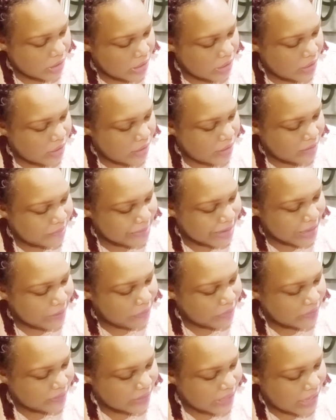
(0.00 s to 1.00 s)
I
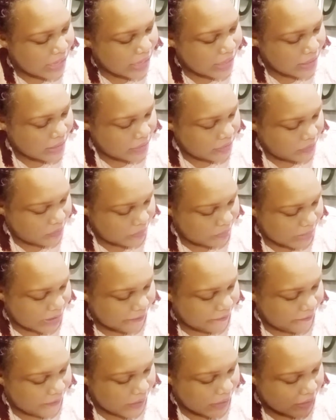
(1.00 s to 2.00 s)
was honest with
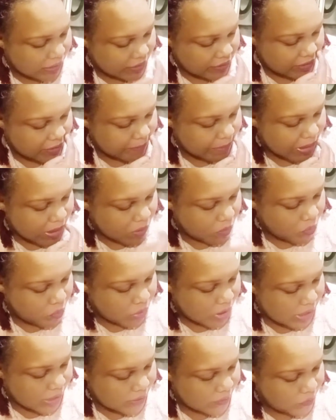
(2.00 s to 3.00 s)
my feelings about
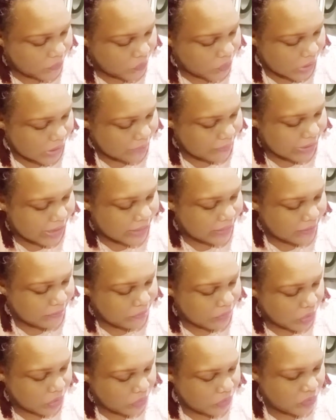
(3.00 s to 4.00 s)
what am I the
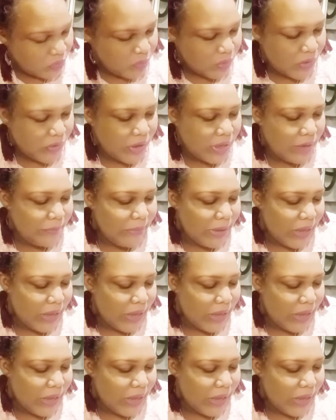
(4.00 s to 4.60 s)
most worried